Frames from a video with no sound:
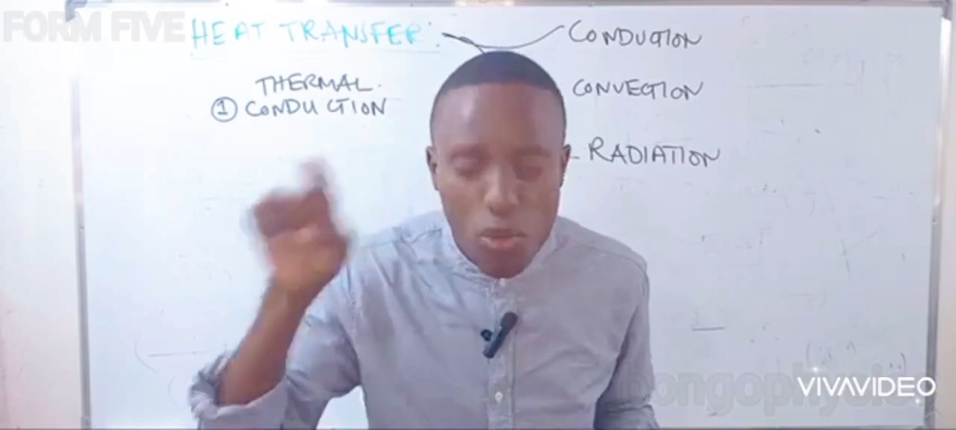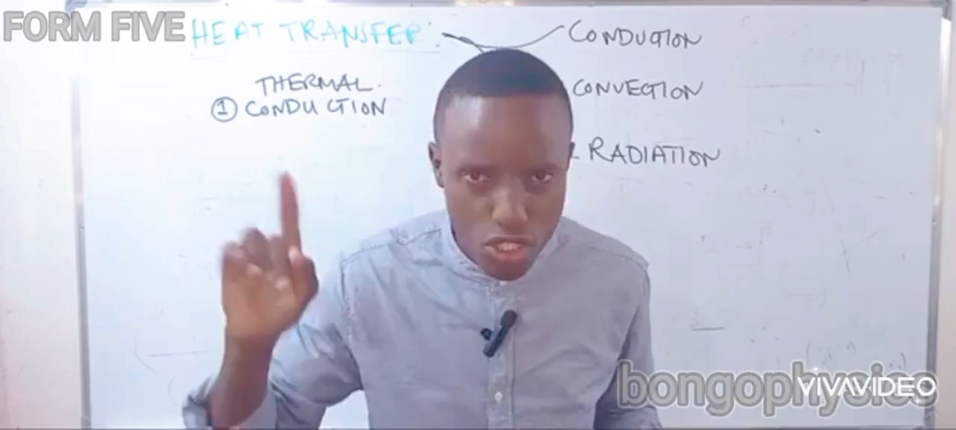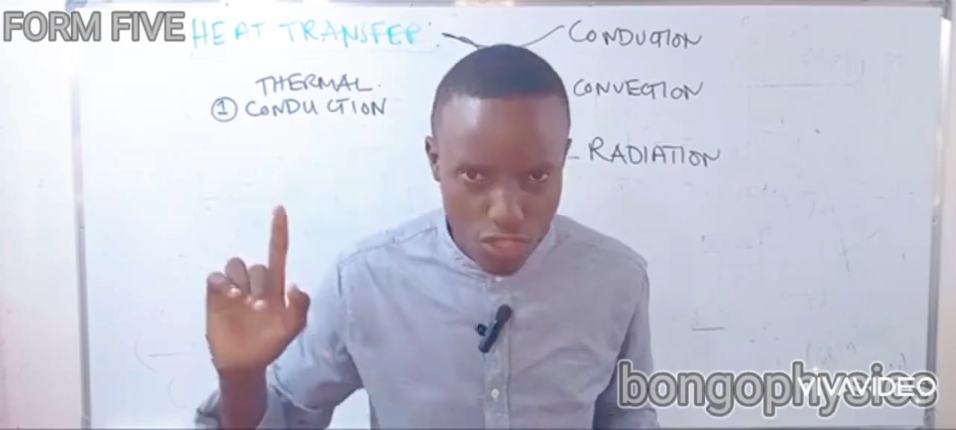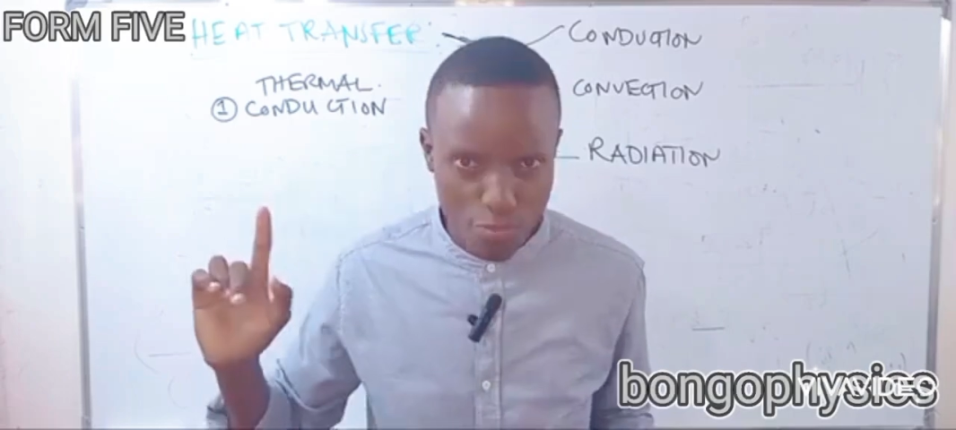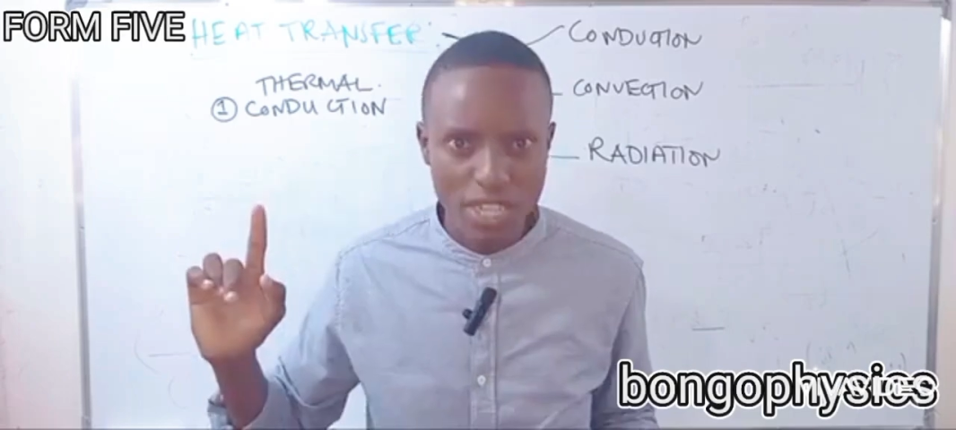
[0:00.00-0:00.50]

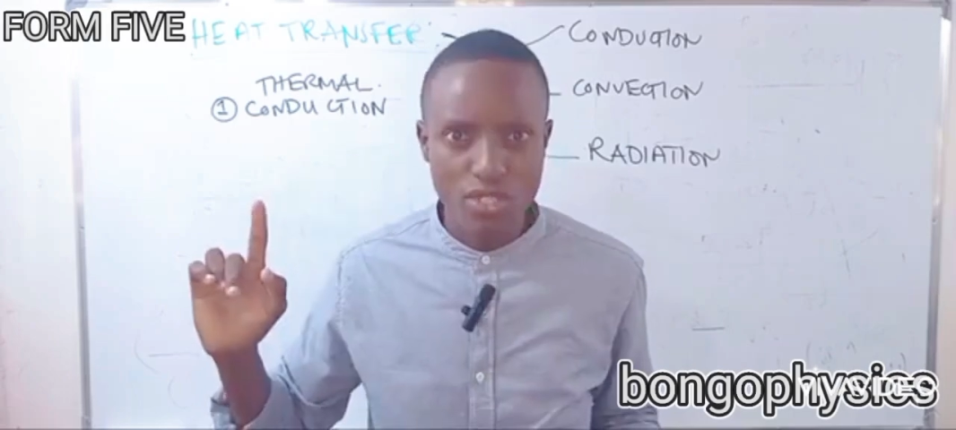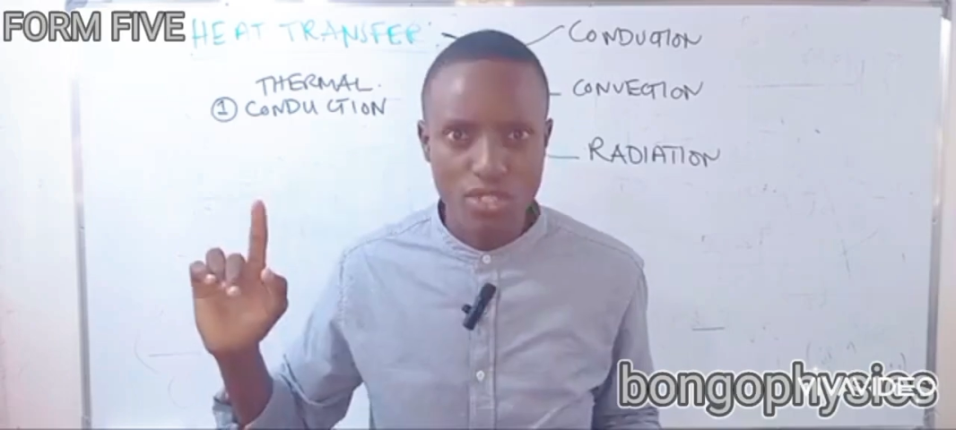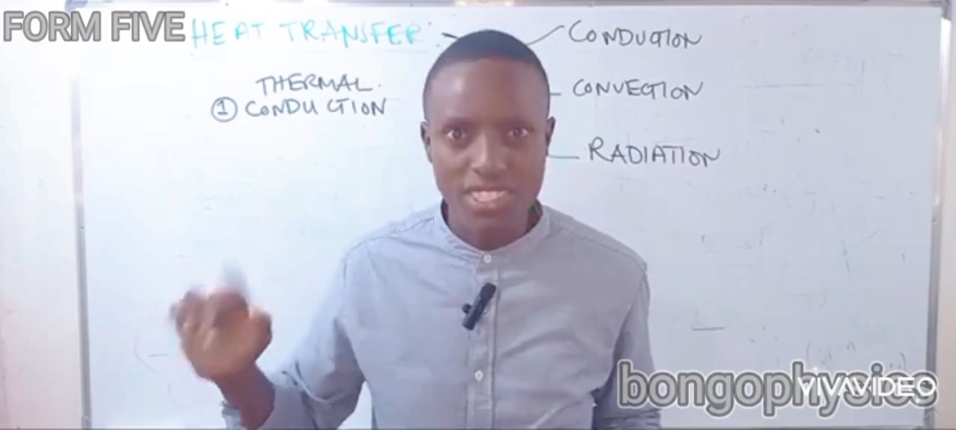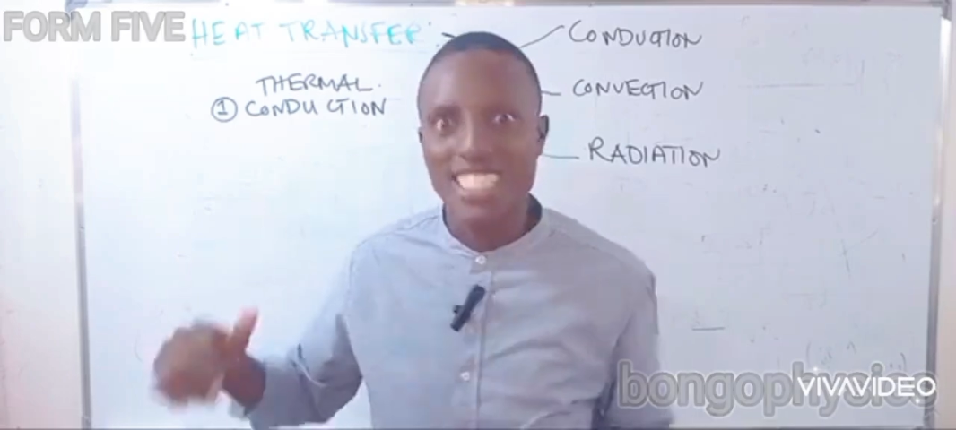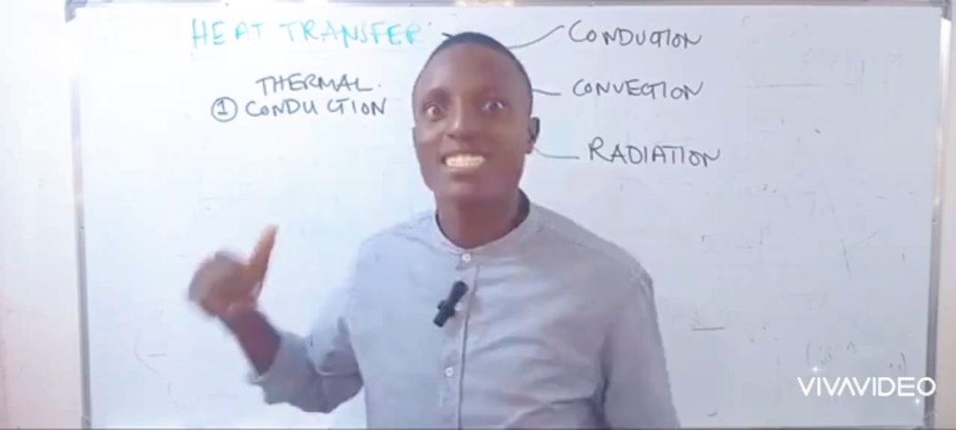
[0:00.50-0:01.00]
motion of
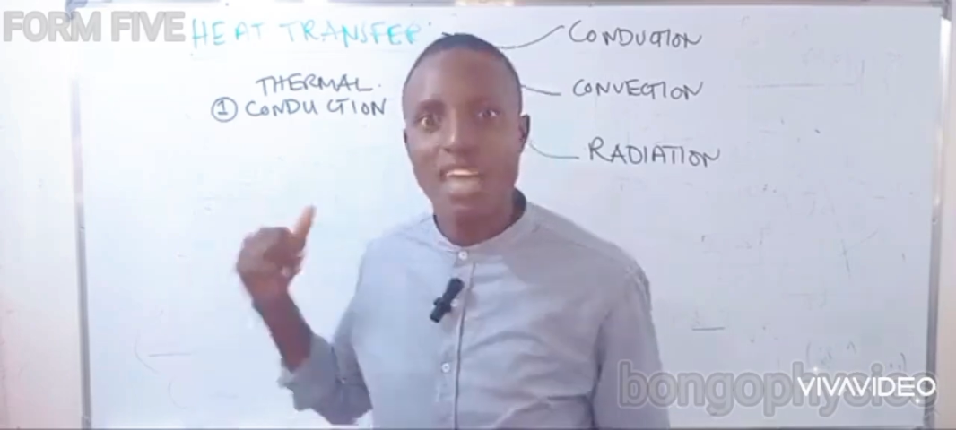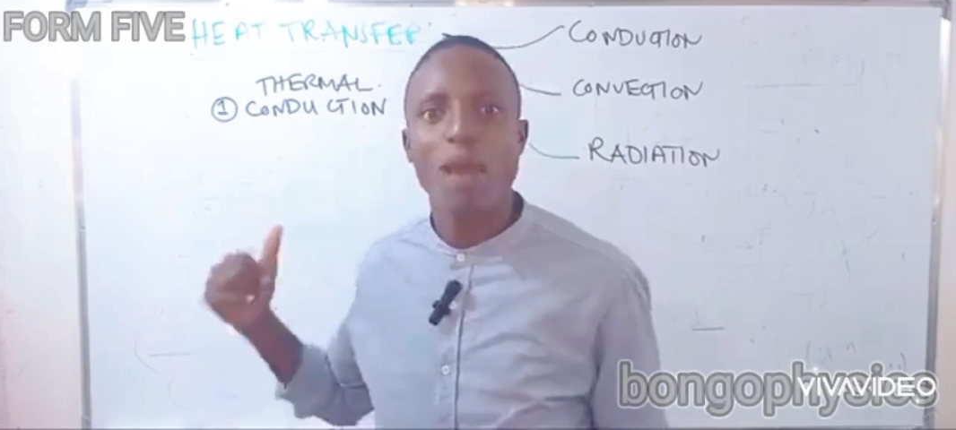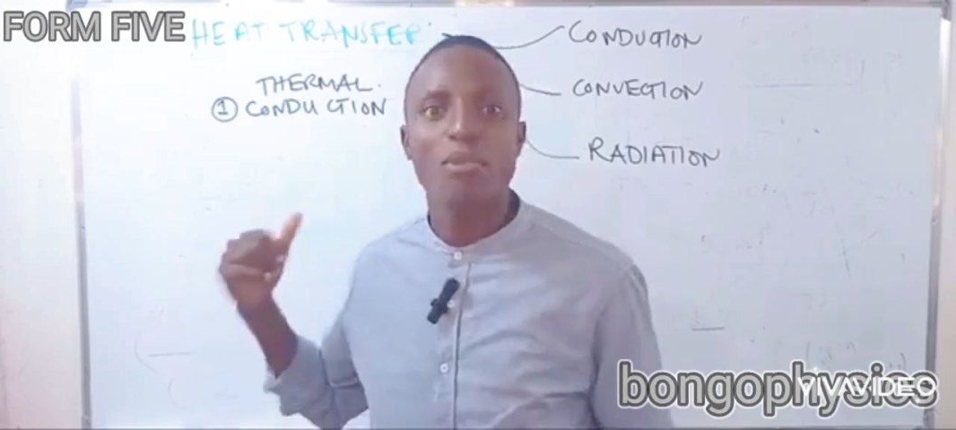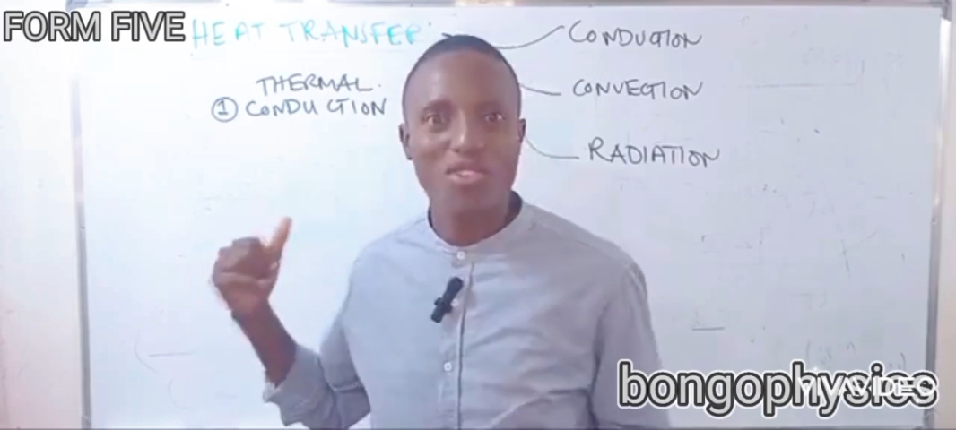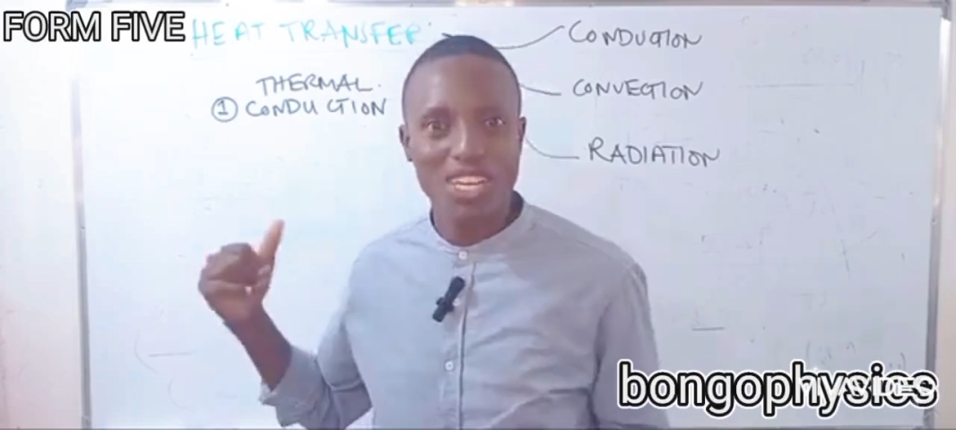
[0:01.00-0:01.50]
particles. That's
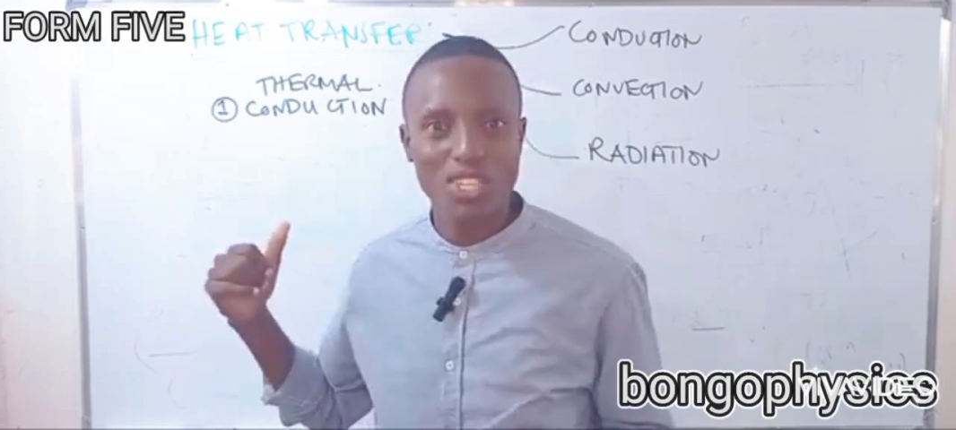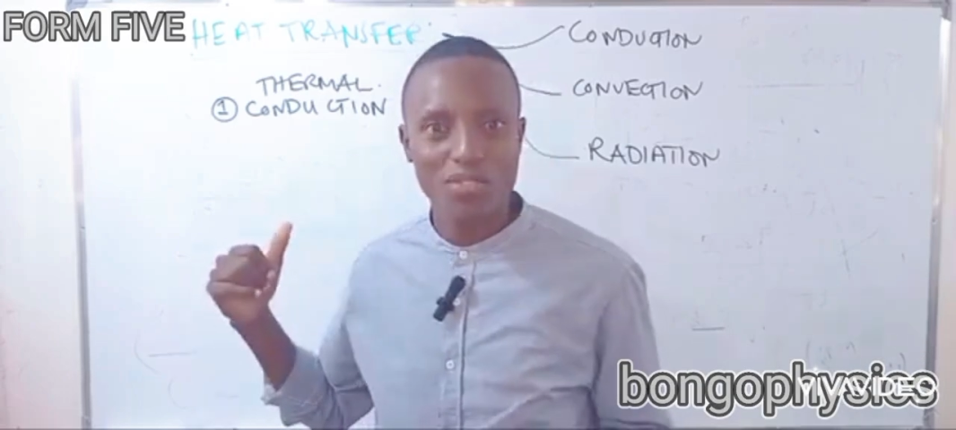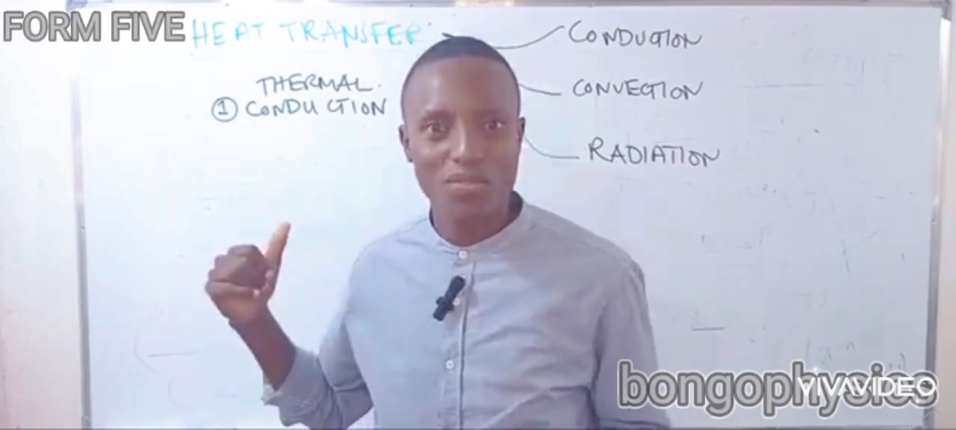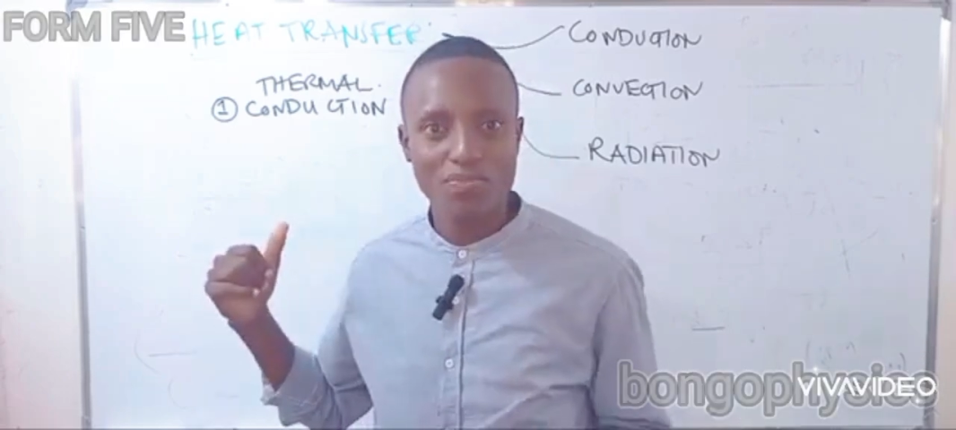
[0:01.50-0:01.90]
thermoconduction.